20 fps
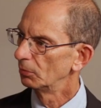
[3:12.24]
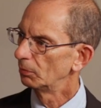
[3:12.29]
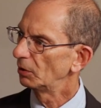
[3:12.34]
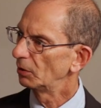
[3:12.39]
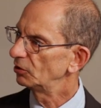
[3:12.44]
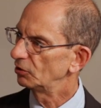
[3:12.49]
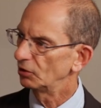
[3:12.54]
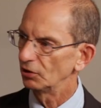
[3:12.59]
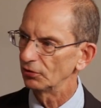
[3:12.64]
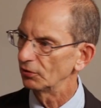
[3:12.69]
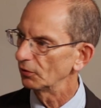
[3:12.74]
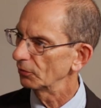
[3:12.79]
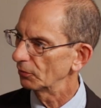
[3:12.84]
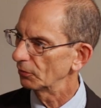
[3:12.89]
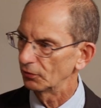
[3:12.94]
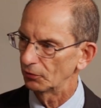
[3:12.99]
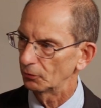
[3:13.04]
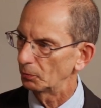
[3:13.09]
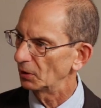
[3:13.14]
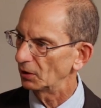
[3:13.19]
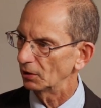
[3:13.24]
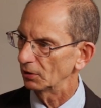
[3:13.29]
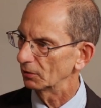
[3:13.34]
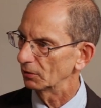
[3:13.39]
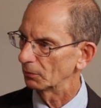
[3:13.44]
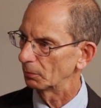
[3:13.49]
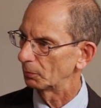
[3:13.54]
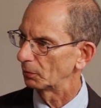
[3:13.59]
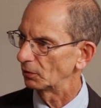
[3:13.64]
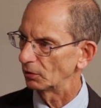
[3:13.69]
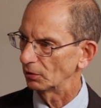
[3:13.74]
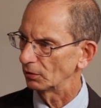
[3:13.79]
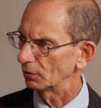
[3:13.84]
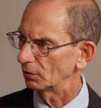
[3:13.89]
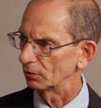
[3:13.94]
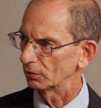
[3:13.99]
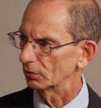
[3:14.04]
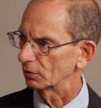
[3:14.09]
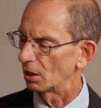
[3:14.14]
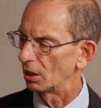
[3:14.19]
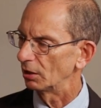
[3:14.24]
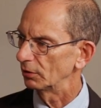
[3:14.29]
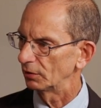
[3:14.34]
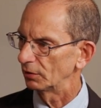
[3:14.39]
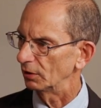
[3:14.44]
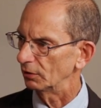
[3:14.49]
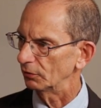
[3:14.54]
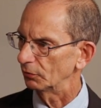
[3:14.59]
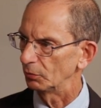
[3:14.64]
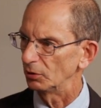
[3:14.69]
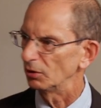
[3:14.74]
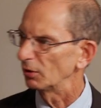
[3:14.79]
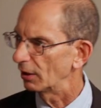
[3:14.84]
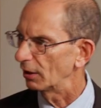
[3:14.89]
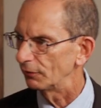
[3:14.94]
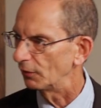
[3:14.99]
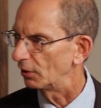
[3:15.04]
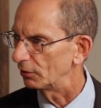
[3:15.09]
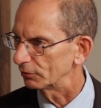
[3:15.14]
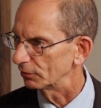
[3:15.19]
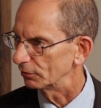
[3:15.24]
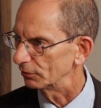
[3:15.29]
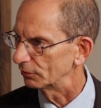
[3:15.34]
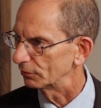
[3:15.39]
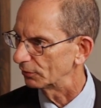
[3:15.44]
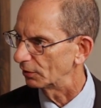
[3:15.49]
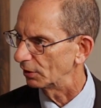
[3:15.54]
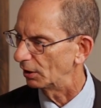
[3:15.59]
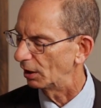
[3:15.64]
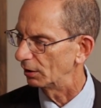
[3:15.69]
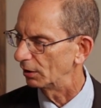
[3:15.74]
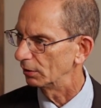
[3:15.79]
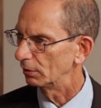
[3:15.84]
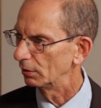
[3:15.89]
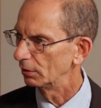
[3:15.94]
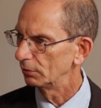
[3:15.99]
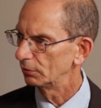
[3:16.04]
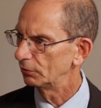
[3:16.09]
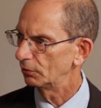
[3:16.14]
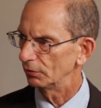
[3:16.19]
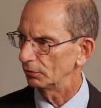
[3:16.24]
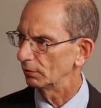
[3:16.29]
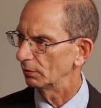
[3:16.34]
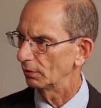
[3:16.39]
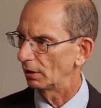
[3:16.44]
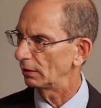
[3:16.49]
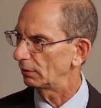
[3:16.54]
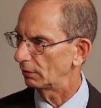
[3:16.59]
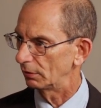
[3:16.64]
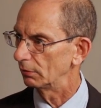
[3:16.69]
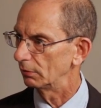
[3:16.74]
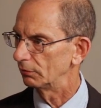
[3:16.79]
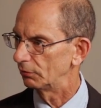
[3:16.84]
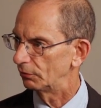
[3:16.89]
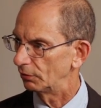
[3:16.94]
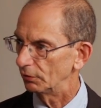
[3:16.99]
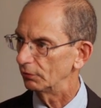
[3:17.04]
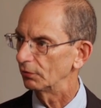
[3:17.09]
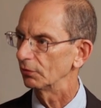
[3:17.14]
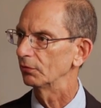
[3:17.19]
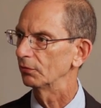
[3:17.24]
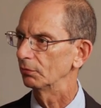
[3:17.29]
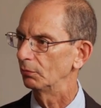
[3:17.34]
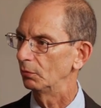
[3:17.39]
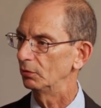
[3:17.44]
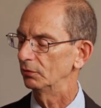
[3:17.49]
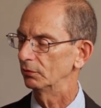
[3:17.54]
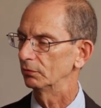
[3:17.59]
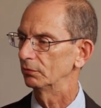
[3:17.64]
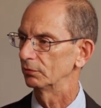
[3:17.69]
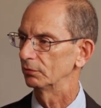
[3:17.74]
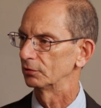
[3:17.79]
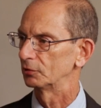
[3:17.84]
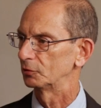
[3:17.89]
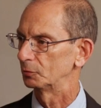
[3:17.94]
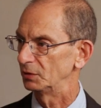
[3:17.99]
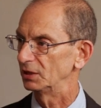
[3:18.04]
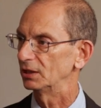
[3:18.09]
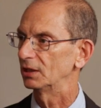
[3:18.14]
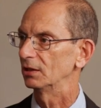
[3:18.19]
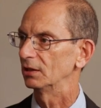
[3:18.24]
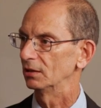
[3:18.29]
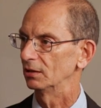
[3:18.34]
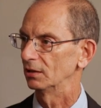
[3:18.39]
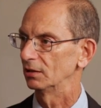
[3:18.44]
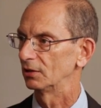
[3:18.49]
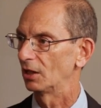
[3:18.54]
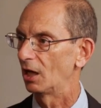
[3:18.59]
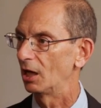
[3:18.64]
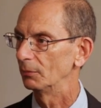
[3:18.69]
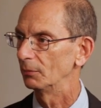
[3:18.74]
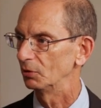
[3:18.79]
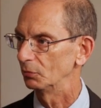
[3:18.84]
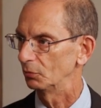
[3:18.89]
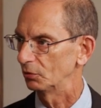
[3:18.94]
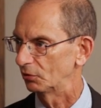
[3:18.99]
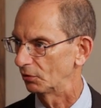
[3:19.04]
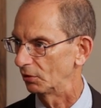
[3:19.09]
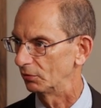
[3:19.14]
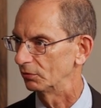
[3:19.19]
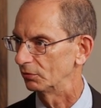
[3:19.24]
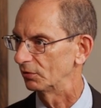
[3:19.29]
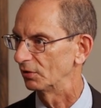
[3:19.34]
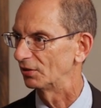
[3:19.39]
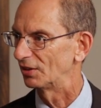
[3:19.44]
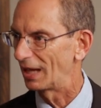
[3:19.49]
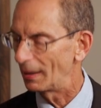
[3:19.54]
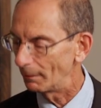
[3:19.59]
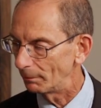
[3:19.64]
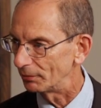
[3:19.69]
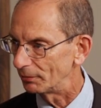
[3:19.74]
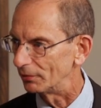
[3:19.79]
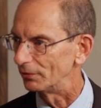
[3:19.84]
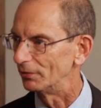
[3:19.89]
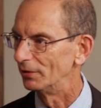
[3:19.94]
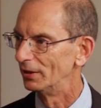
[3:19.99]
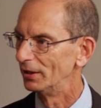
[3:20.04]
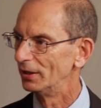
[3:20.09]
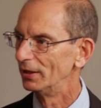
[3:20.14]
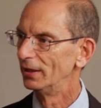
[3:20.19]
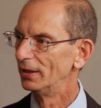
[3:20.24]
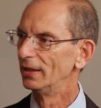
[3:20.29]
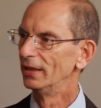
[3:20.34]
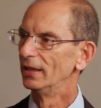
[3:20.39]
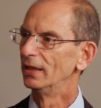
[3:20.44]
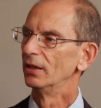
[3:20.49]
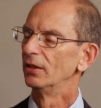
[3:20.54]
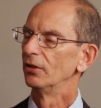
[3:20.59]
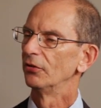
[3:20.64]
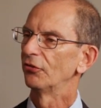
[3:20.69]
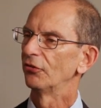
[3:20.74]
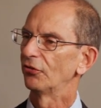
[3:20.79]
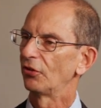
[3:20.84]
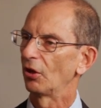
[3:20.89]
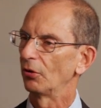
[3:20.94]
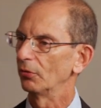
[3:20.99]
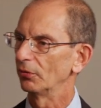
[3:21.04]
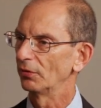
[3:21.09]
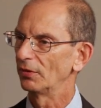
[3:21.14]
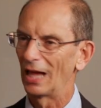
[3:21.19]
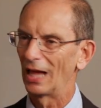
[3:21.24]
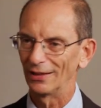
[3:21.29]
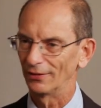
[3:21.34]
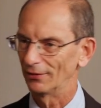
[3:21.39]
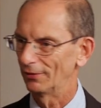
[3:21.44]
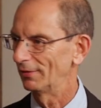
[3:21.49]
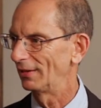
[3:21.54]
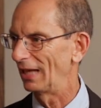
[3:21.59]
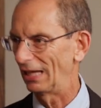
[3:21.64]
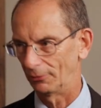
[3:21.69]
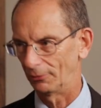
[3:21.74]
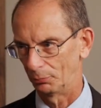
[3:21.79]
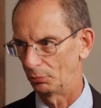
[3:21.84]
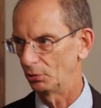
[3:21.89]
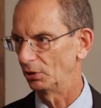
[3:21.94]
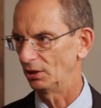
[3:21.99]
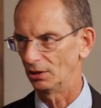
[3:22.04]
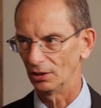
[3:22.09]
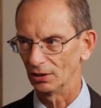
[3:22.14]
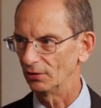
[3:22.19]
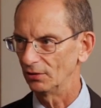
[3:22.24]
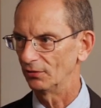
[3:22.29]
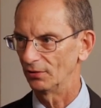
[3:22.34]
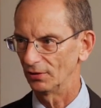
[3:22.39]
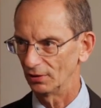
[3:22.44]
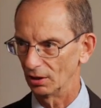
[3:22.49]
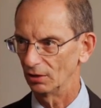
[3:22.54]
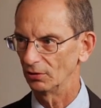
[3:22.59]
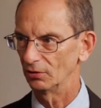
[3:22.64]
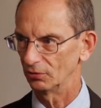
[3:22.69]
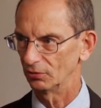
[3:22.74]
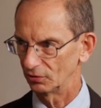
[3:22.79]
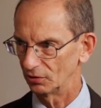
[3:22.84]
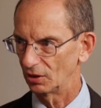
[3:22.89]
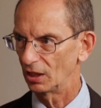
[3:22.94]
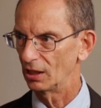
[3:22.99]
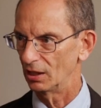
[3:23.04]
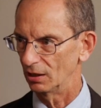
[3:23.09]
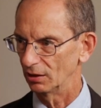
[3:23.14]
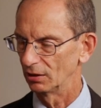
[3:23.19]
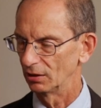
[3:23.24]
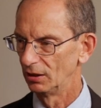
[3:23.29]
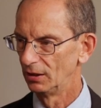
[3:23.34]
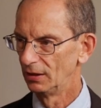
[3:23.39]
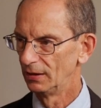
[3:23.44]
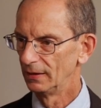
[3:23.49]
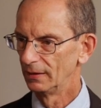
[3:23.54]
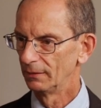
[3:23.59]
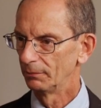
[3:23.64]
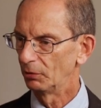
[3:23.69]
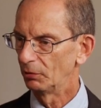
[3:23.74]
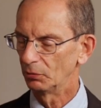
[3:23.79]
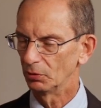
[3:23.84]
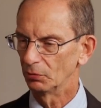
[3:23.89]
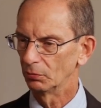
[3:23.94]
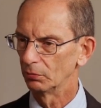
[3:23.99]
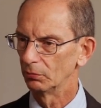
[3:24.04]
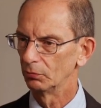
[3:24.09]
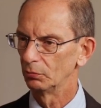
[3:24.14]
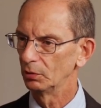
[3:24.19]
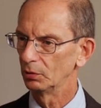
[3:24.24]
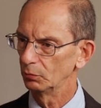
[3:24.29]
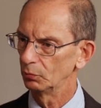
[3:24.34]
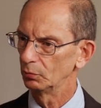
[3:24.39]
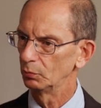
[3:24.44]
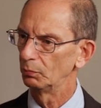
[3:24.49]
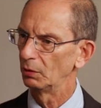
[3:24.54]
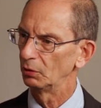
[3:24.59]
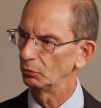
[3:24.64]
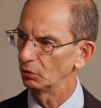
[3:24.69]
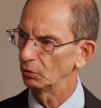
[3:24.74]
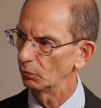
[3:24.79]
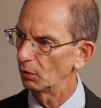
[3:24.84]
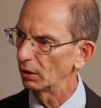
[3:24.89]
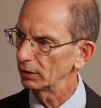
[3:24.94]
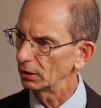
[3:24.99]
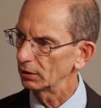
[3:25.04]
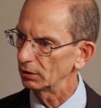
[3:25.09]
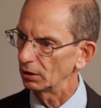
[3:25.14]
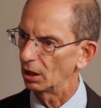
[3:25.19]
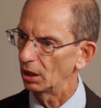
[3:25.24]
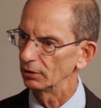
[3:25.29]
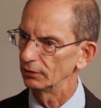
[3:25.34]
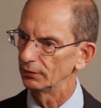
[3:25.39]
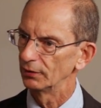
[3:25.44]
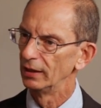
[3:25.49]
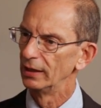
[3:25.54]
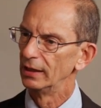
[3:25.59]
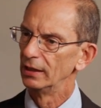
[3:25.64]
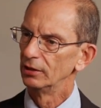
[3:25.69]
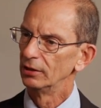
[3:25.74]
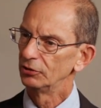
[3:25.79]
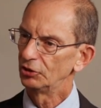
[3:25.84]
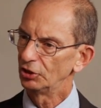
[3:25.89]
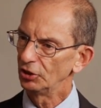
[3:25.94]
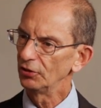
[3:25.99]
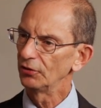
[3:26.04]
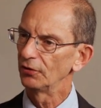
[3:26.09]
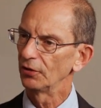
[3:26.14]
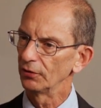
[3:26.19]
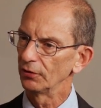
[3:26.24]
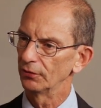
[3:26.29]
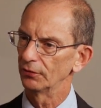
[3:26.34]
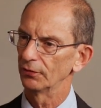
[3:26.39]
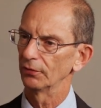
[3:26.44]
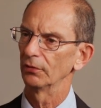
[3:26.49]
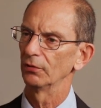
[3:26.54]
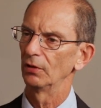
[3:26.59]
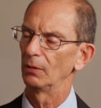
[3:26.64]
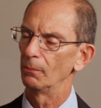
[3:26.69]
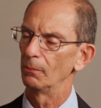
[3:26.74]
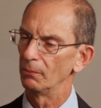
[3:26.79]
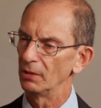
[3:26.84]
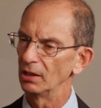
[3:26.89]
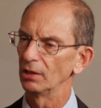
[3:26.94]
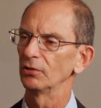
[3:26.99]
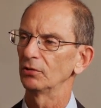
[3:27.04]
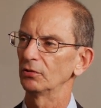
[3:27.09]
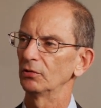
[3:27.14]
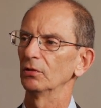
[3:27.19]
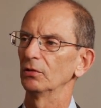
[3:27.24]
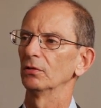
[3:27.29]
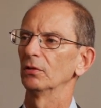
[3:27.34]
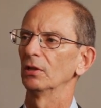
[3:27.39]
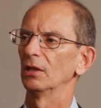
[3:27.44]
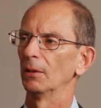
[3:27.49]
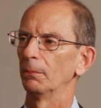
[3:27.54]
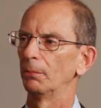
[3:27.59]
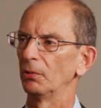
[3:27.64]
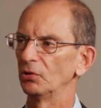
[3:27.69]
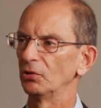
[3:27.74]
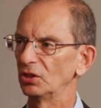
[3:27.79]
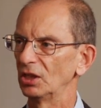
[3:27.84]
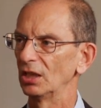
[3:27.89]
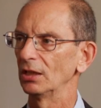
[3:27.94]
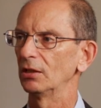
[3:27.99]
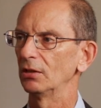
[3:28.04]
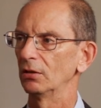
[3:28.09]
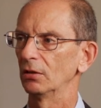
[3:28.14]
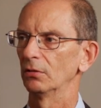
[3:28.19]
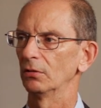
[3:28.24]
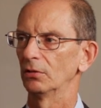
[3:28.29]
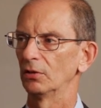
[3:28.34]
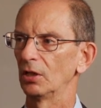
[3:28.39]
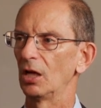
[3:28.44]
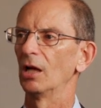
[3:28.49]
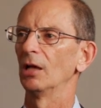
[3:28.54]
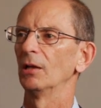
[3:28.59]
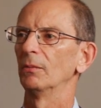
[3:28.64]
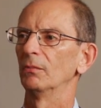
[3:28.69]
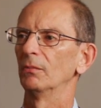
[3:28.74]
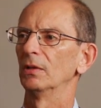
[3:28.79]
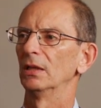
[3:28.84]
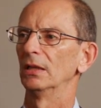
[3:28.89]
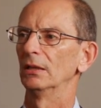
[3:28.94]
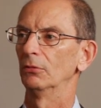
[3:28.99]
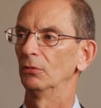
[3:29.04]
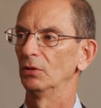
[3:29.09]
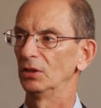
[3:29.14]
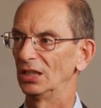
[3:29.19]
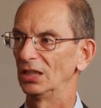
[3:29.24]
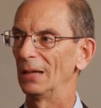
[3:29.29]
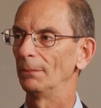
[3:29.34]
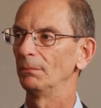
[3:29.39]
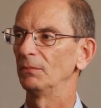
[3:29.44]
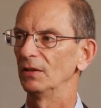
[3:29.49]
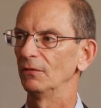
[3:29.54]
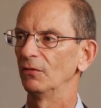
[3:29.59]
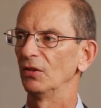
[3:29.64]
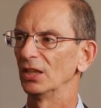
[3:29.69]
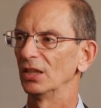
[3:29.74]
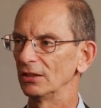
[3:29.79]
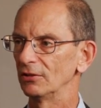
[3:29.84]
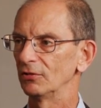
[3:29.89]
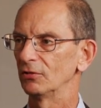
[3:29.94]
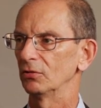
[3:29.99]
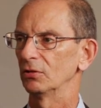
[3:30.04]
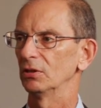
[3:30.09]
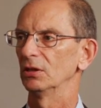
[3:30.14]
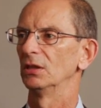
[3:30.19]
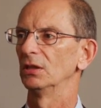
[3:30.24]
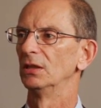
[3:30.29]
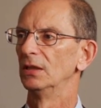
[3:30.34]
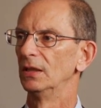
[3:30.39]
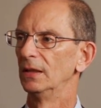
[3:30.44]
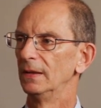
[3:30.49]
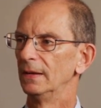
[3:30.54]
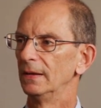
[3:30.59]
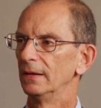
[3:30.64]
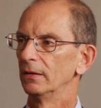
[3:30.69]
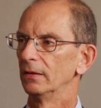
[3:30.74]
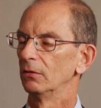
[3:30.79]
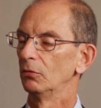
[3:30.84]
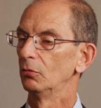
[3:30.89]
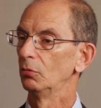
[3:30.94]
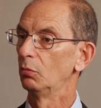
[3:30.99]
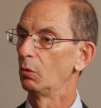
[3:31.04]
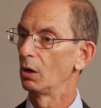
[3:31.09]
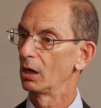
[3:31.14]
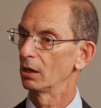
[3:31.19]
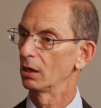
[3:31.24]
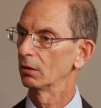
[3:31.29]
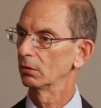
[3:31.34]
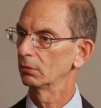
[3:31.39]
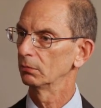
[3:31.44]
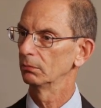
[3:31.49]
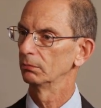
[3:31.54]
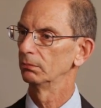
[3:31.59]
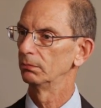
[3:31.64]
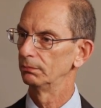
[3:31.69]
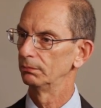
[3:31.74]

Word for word: But Jesus was speaking in a particular context. We don't have altars today. Jesus was speaking in a time in which there was a temple. So that's that's pretty easy to understand. But we, we but we recognize Jesus ministered in a particular time in redemptive history where